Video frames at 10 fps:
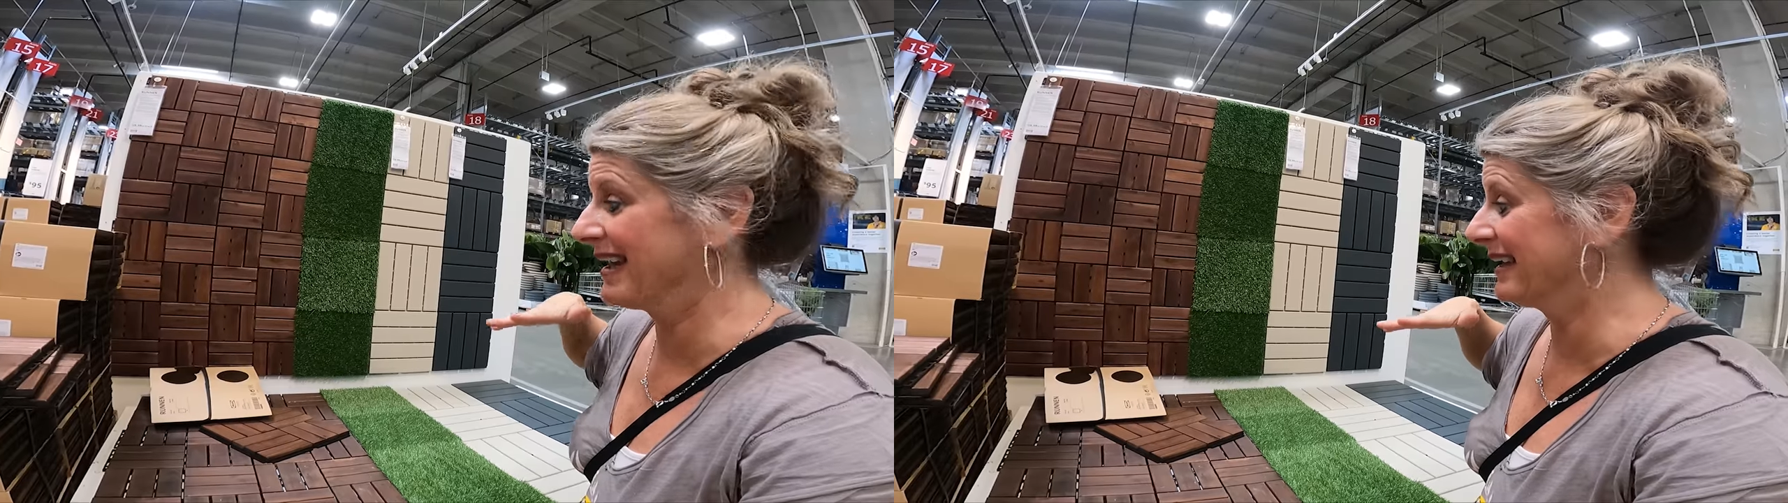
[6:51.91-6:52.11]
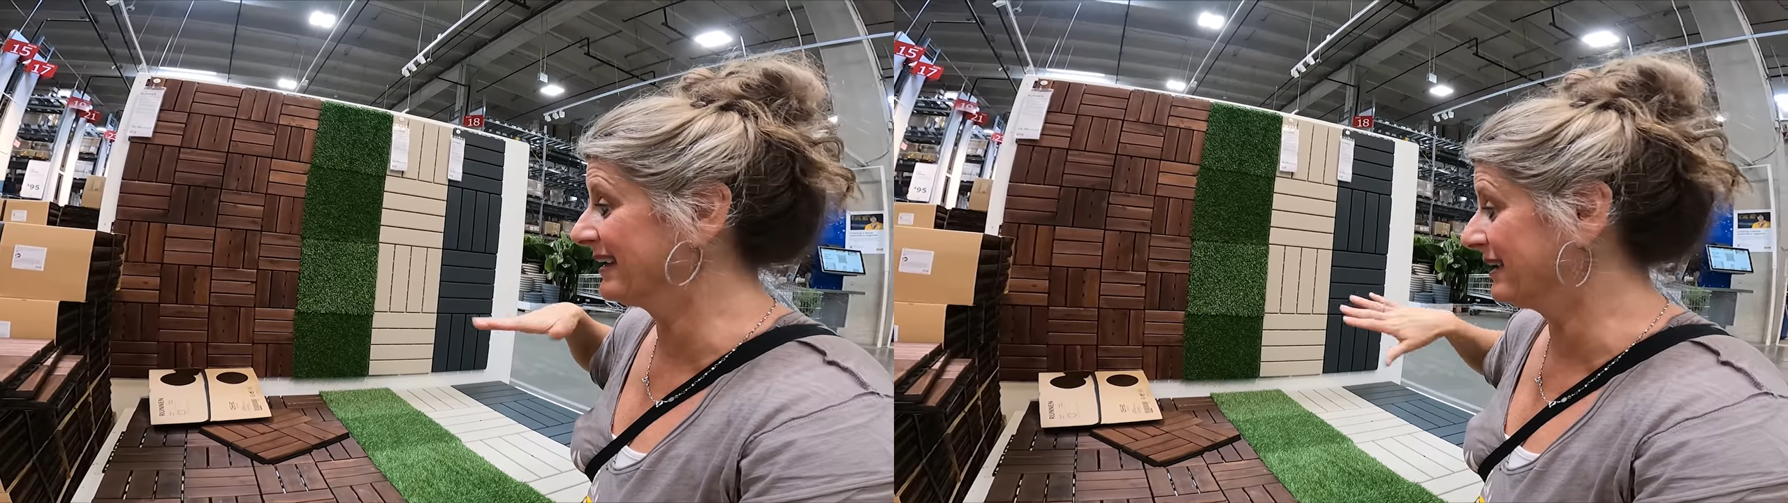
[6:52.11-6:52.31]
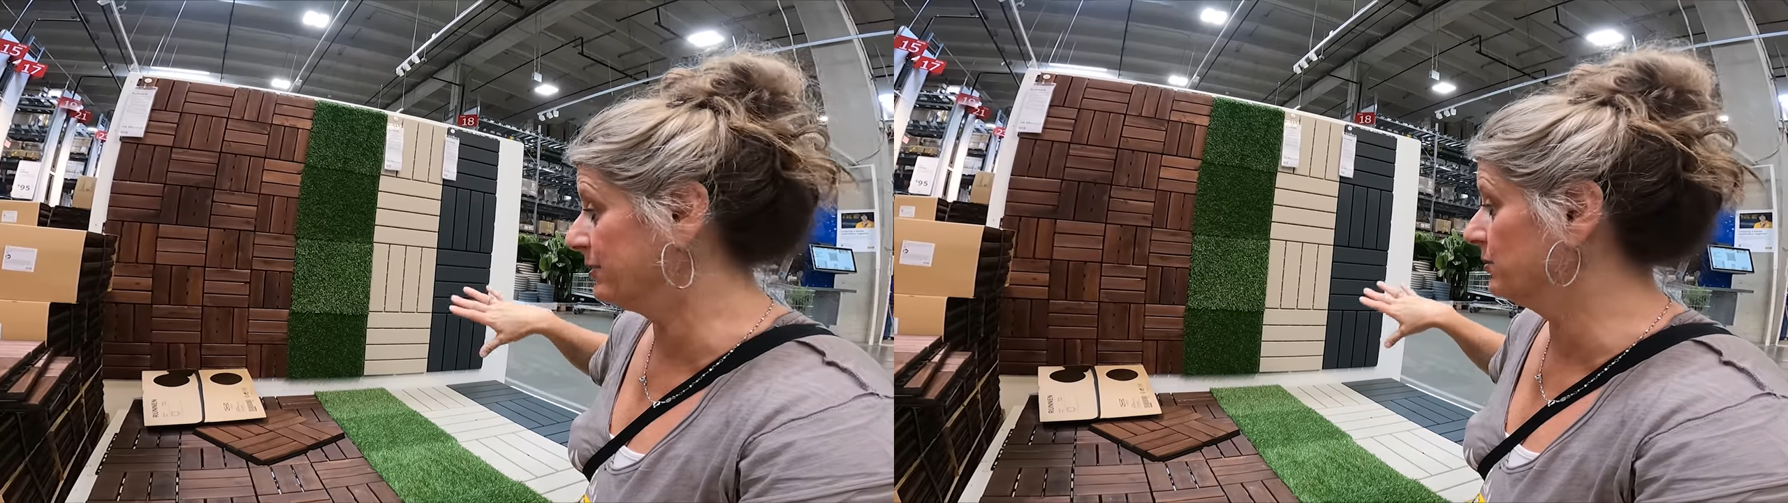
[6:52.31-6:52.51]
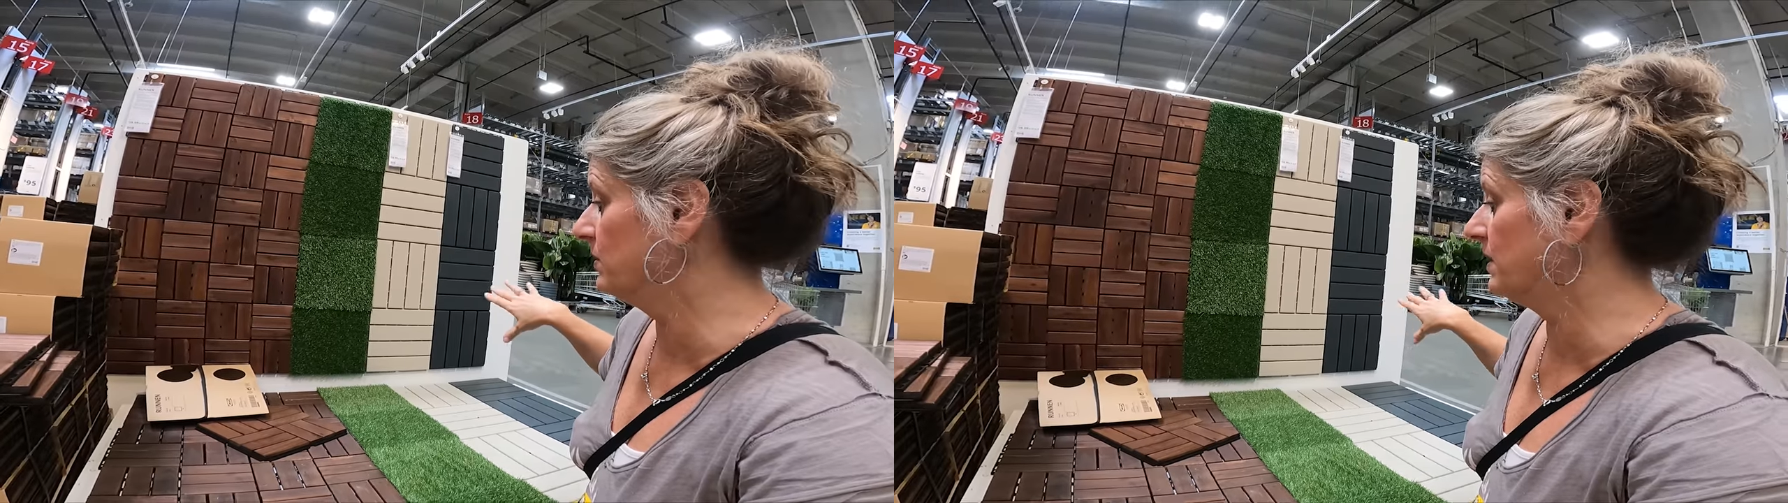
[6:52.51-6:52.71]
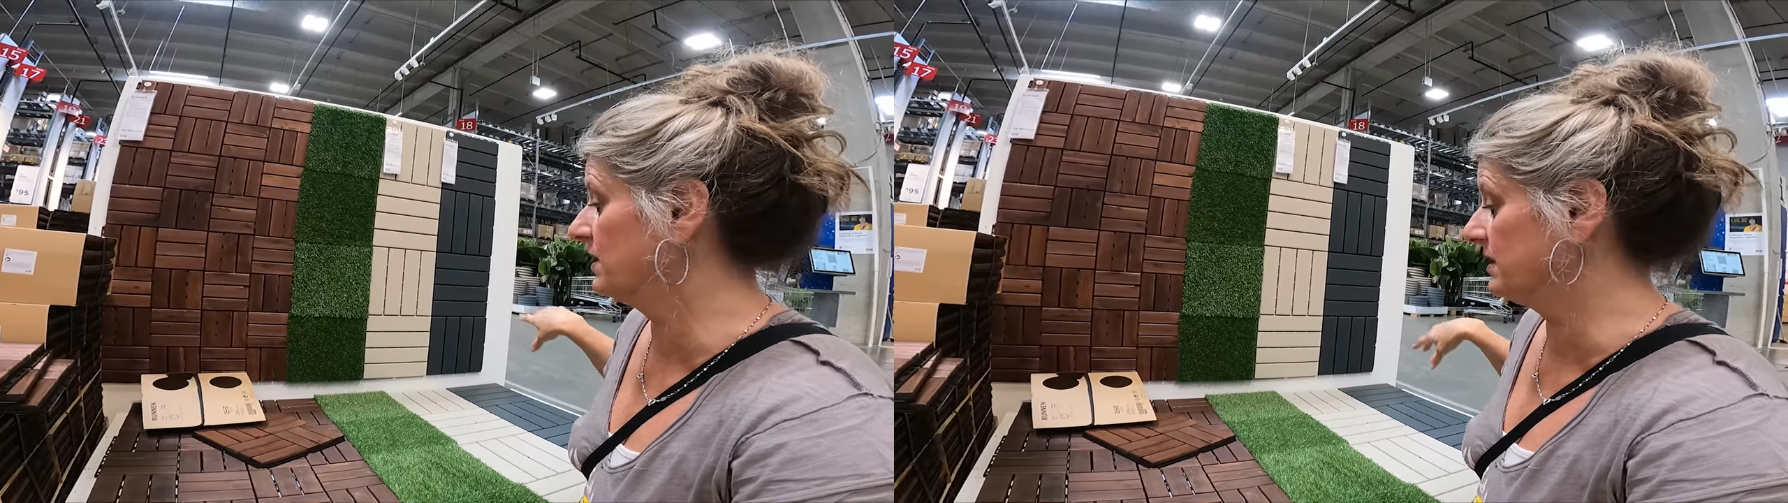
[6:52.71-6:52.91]
and
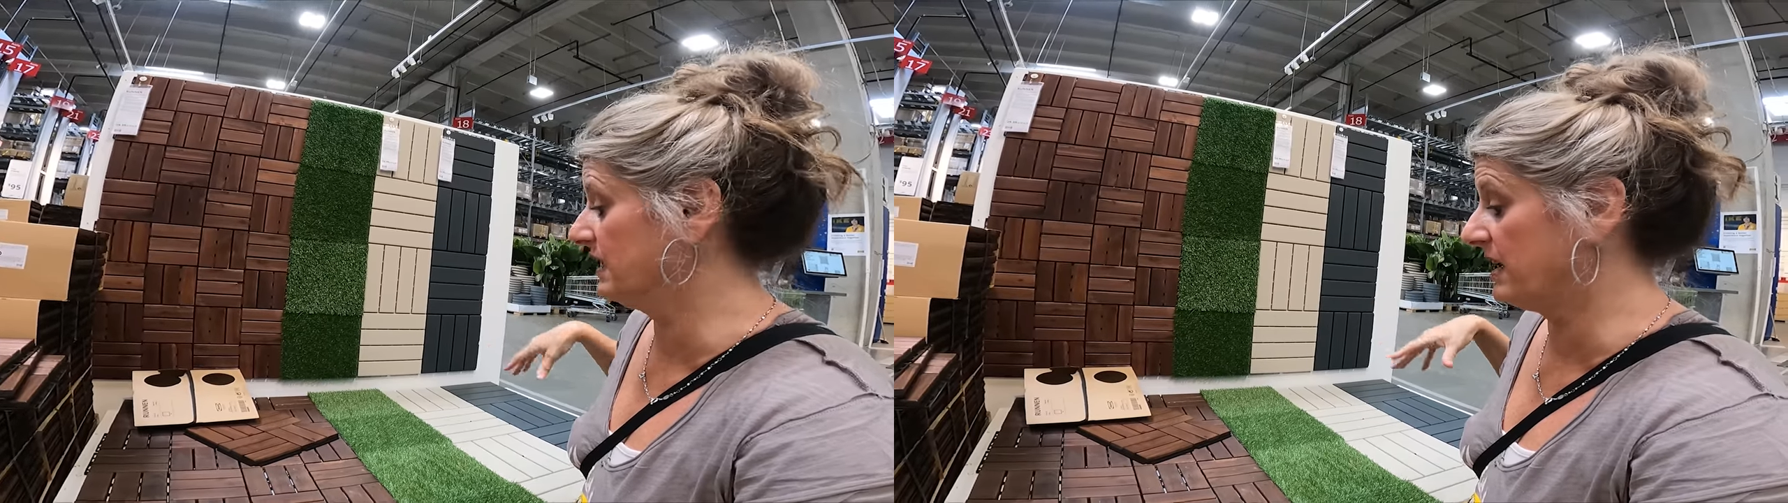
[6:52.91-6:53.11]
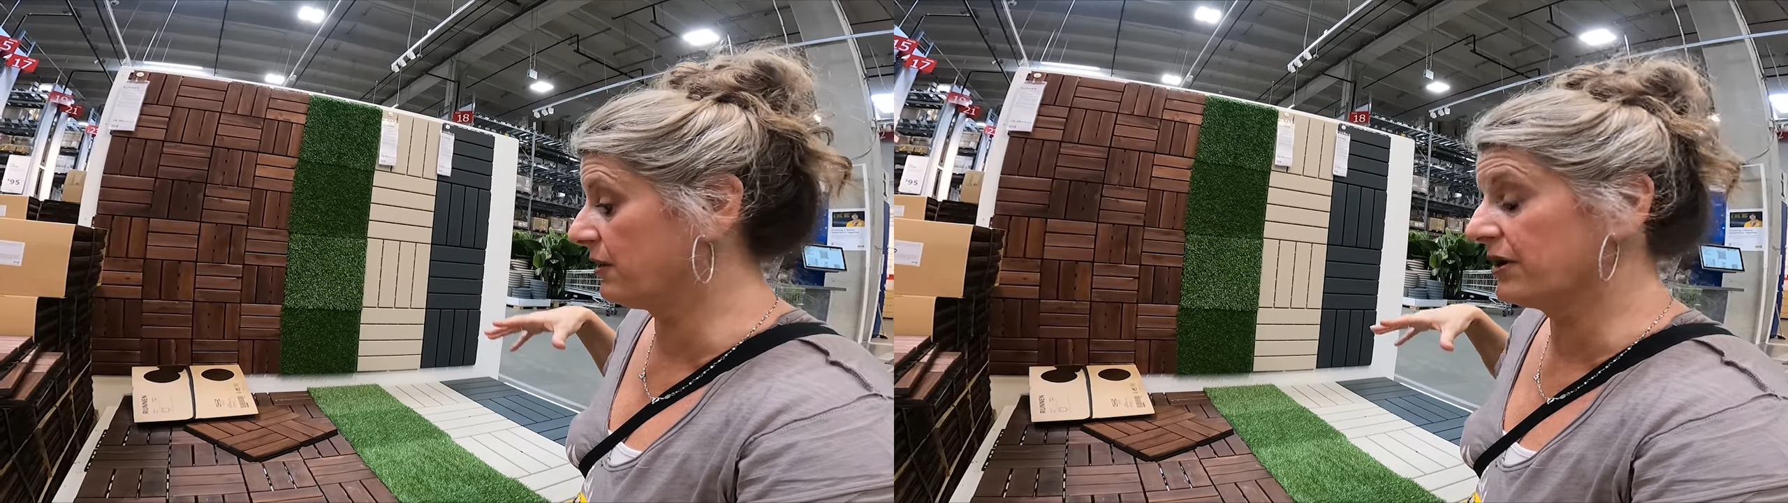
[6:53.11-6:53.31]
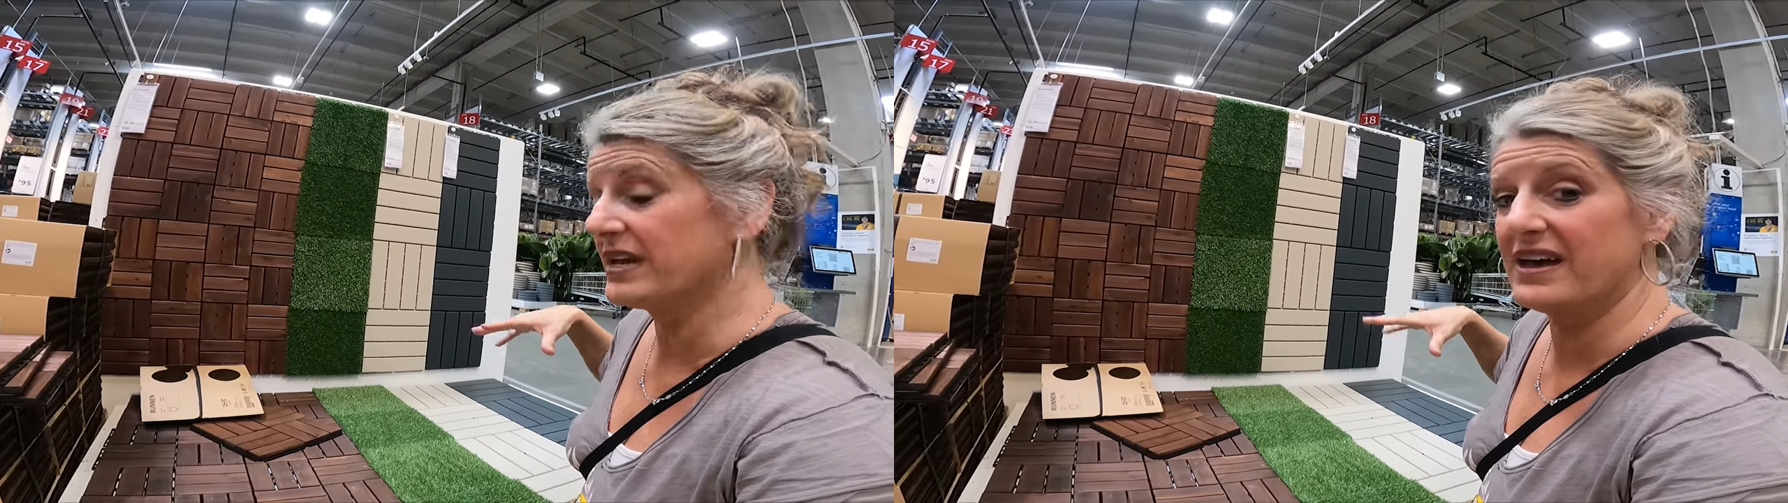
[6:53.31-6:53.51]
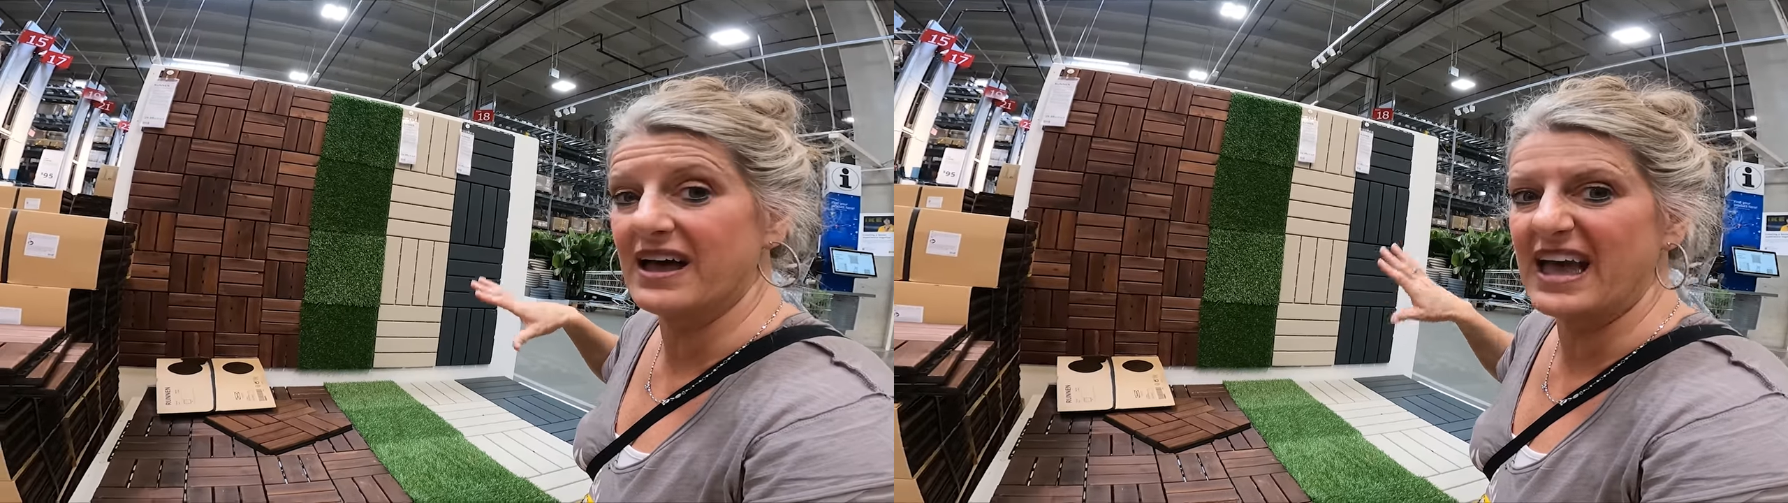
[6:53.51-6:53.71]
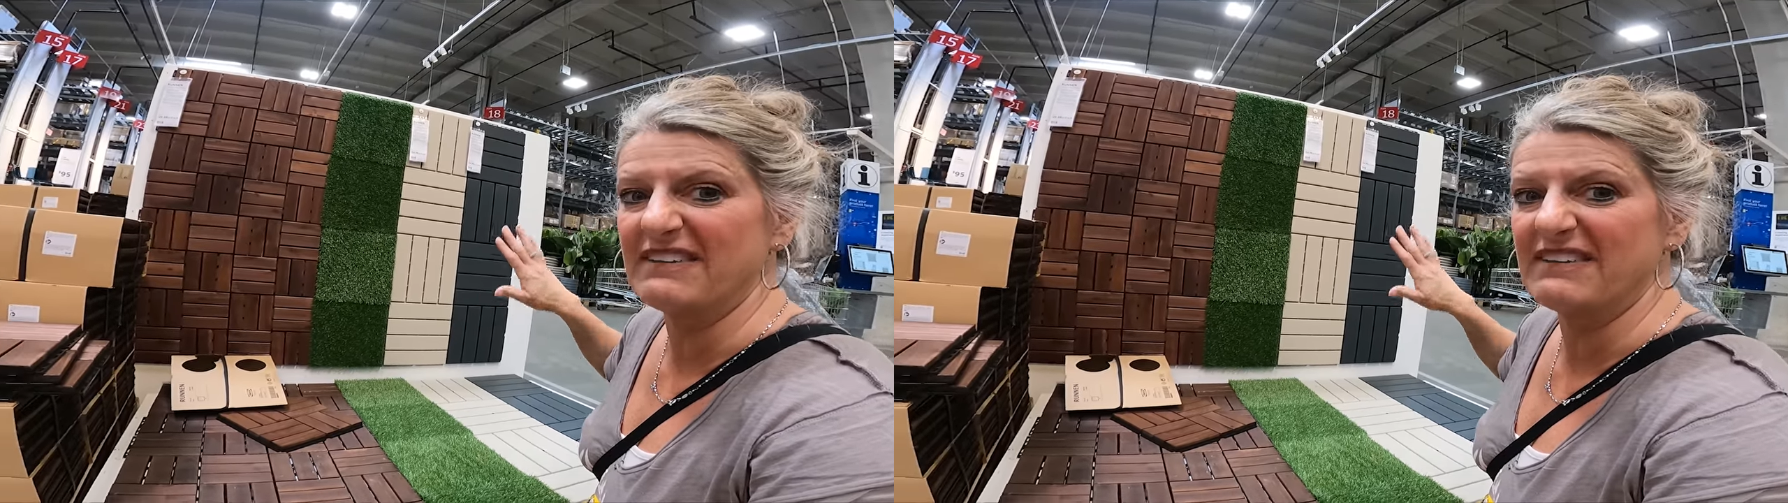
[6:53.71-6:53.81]
go on an area